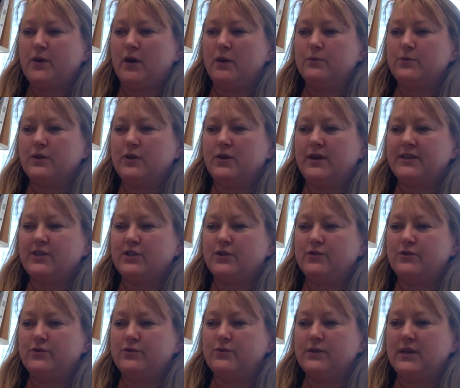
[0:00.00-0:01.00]
I would like
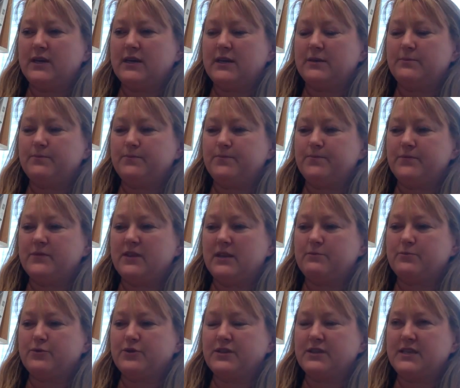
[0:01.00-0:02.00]
to
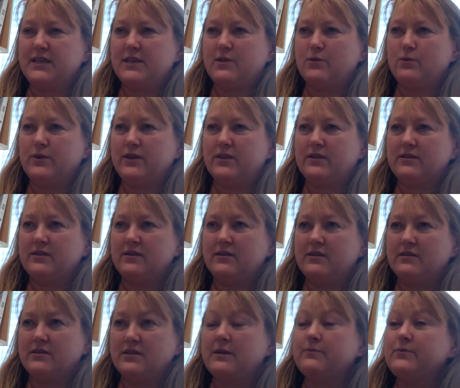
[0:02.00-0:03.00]
then present with
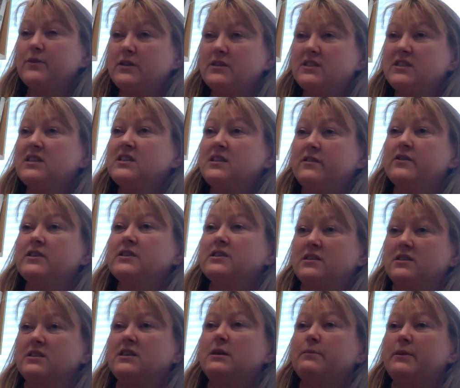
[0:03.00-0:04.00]
something significant
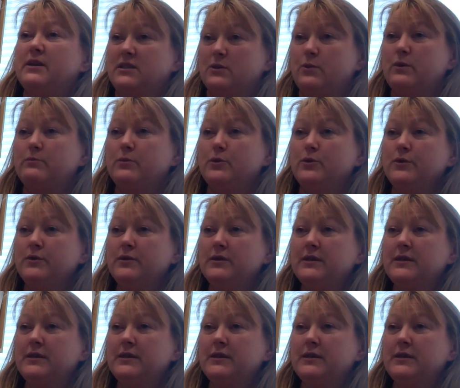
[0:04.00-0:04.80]
to say about Swinburne,